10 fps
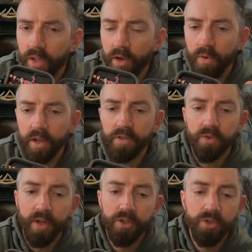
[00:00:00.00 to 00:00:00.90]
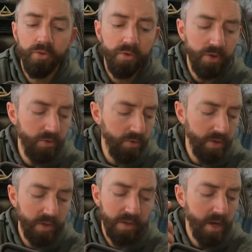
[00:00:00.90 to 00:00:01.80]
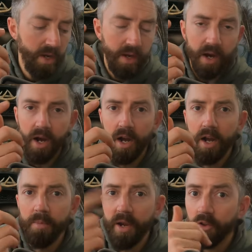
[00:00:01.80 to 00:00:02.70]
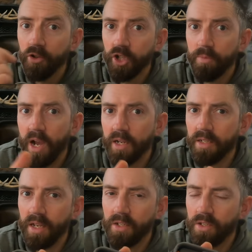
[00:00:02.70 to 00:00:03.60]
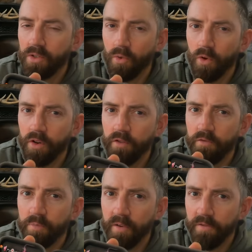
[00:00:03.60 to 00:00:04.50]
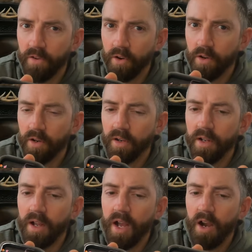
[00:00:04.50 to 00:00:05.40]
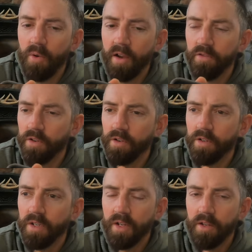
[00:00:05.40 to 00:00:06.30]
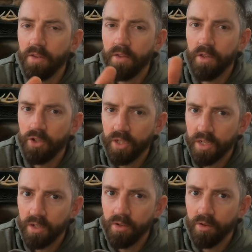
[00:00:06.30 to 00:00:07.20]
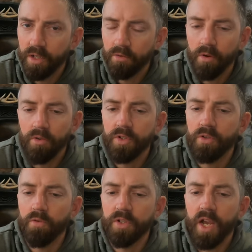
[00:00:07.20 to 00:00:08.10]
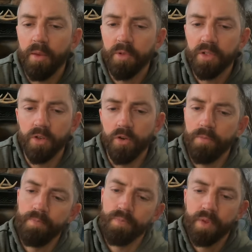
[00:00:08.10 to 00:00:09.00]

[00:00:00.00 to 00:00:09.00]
that way. So I do use uh, my other jig box. I sort of prefer, however, the jigs get dirty and gross over time. And so